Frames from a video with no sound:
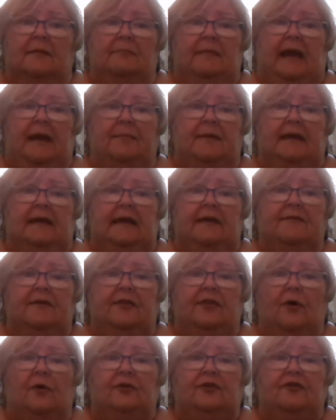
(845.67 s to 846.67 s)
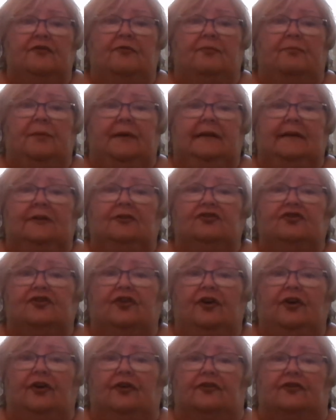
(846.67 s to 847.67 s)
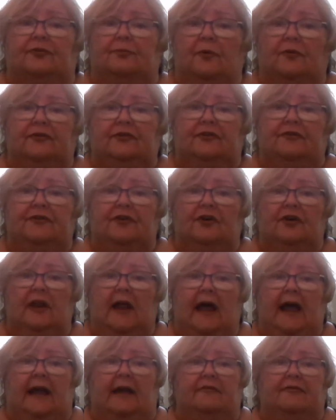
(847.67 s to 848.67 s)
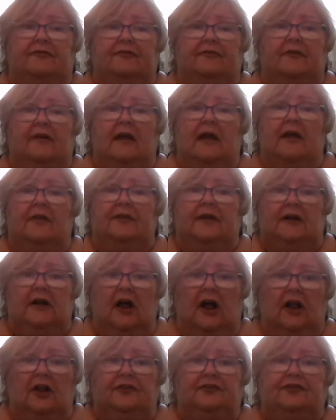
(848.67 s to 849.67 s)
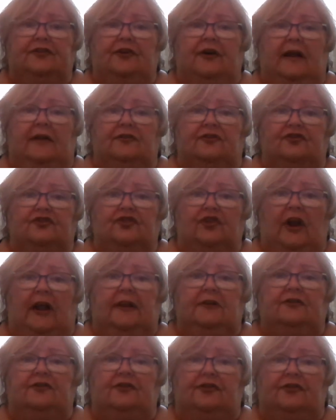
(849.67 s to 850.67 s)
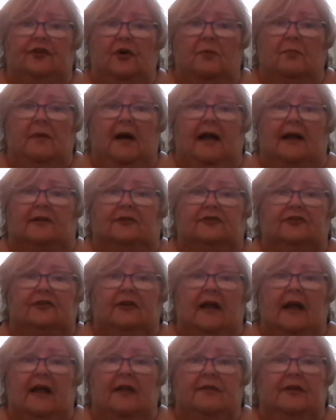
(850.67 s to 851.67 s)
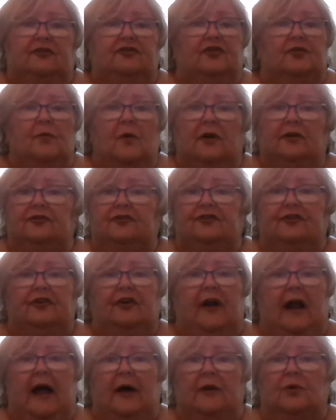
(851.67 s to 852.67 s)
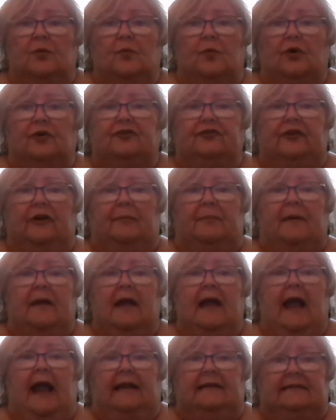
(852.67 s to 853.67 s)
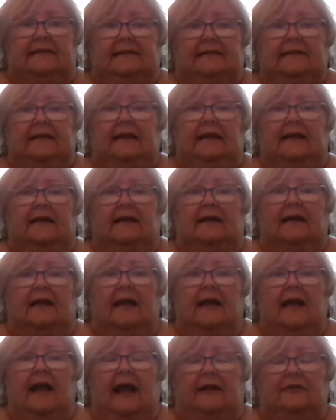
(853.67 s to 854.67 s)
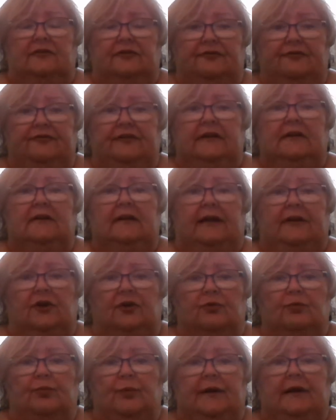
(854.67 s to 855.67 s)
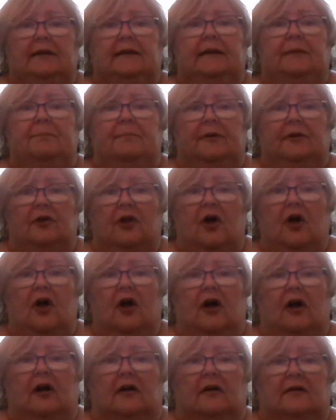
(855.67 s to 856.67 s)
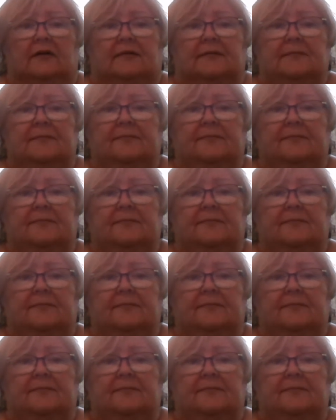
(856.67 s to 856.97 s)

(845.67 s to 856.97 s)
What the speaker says: Maybe even though you've been in church most of your life, the culture has changed so much that you weren't sure how to worship and sing and to feel like you really belong.